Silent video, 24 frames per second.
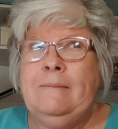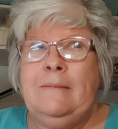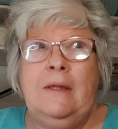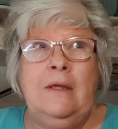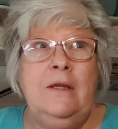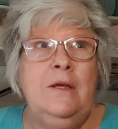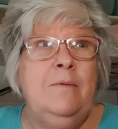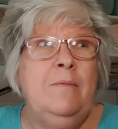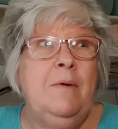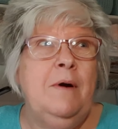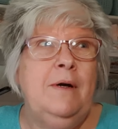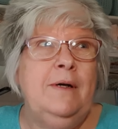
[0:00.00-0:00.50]

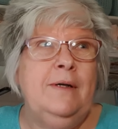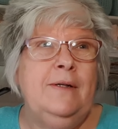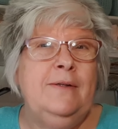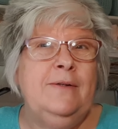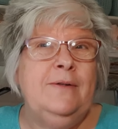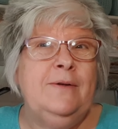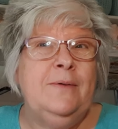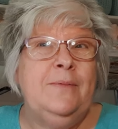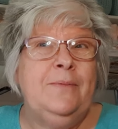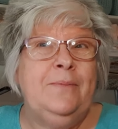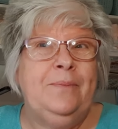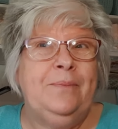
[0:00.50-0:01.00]
You might
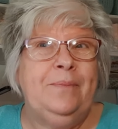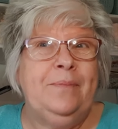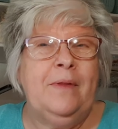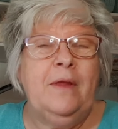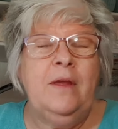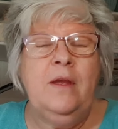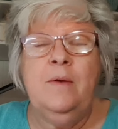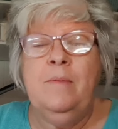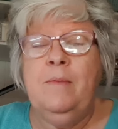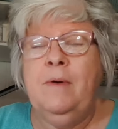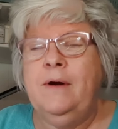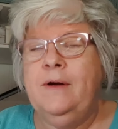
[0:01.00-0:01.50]
do.
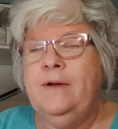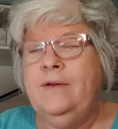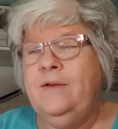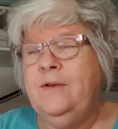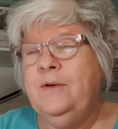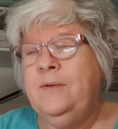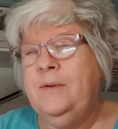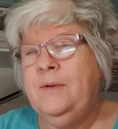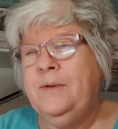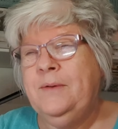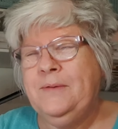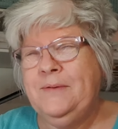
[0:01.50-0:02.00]
You might do,
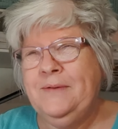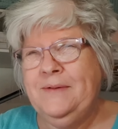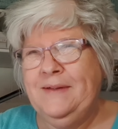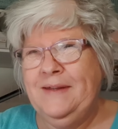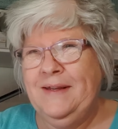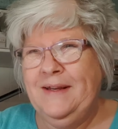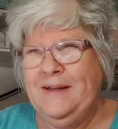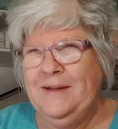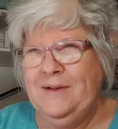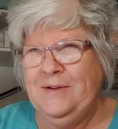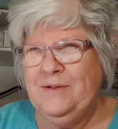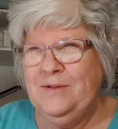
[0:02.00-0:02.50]
I'll
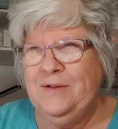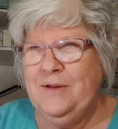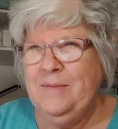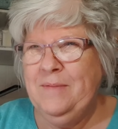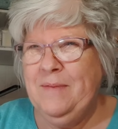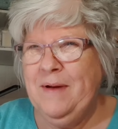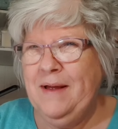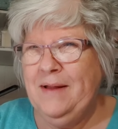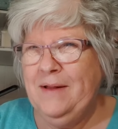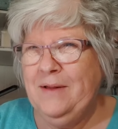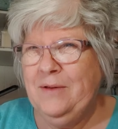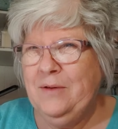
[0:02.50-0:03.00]
say. It just
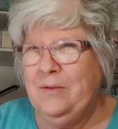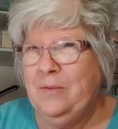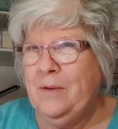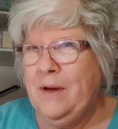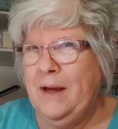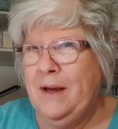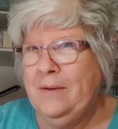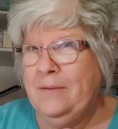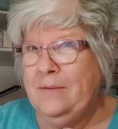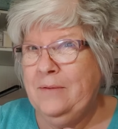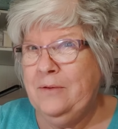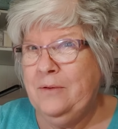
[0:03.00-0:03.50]
depends what
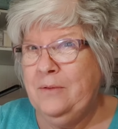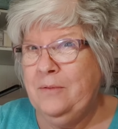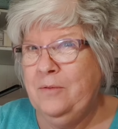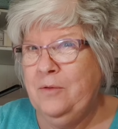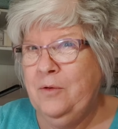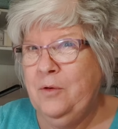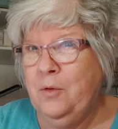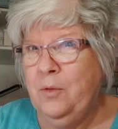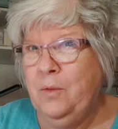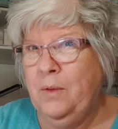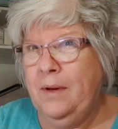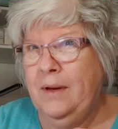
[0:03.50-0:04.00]
else I'm
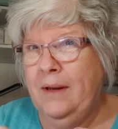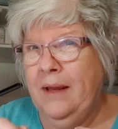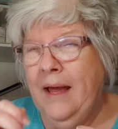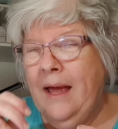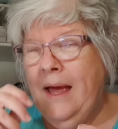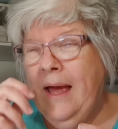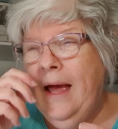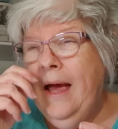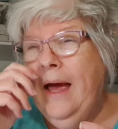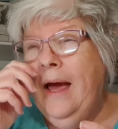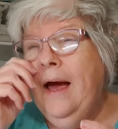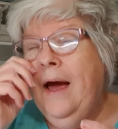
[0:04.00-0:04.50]
doing.
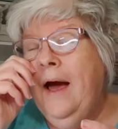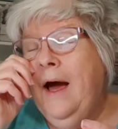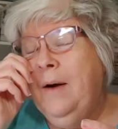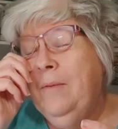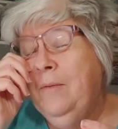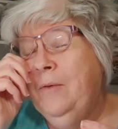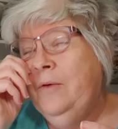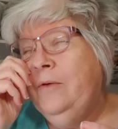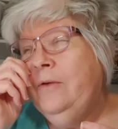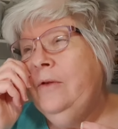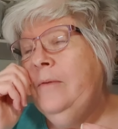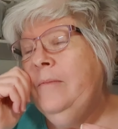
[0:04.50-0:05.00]
I
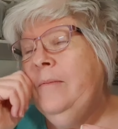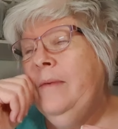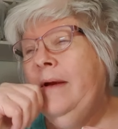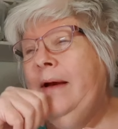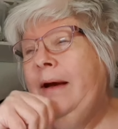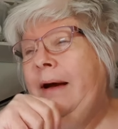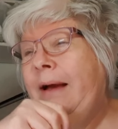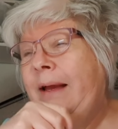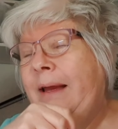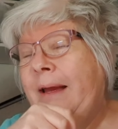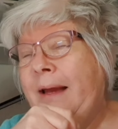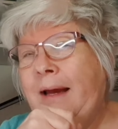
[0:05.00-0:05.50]
must admit,
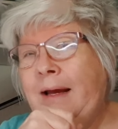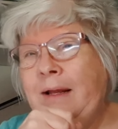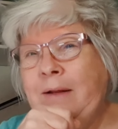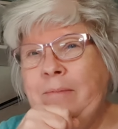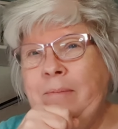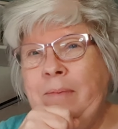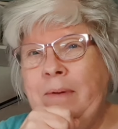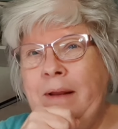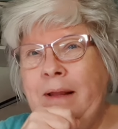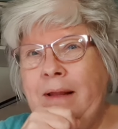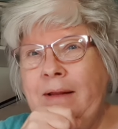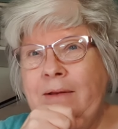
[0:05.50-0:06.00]
I had
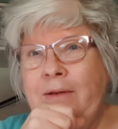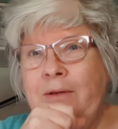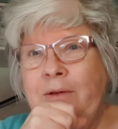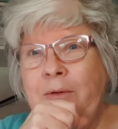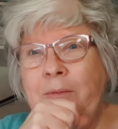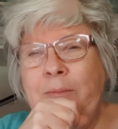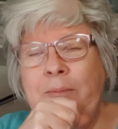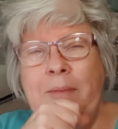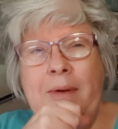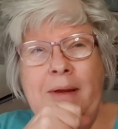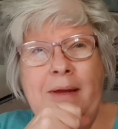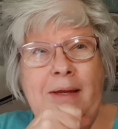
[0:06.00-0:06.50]
planned
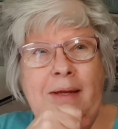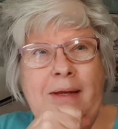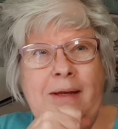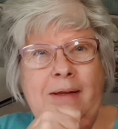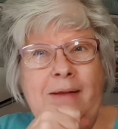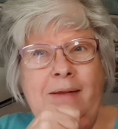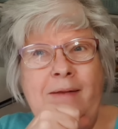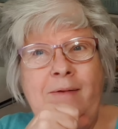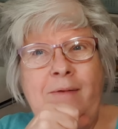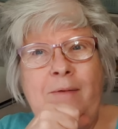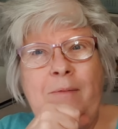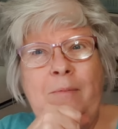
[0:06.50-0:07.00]
on
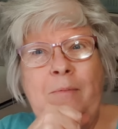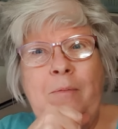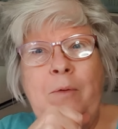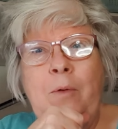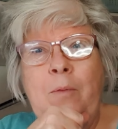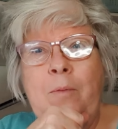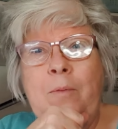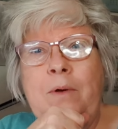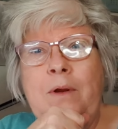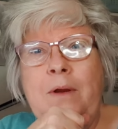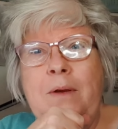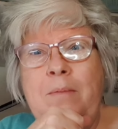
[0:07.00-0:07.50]
making some
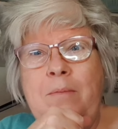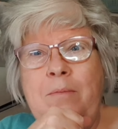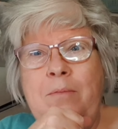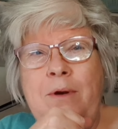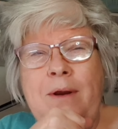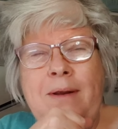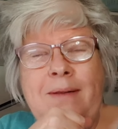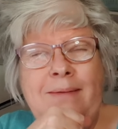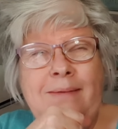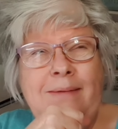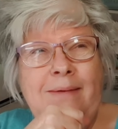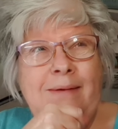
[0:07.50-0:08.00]
pumpkin
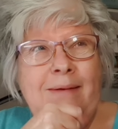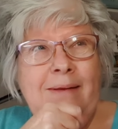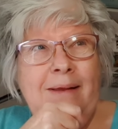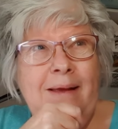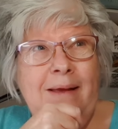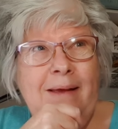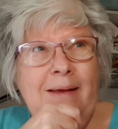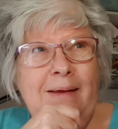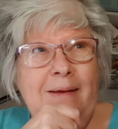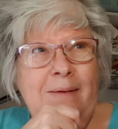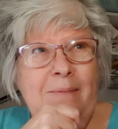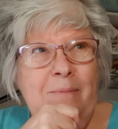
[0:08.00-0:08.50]
bread
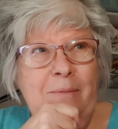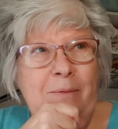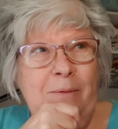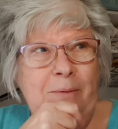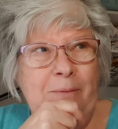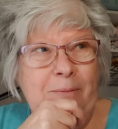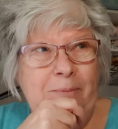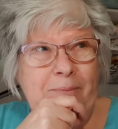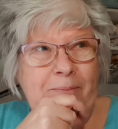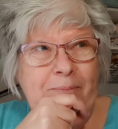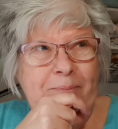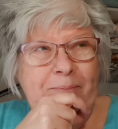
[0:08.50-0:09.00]
today, but,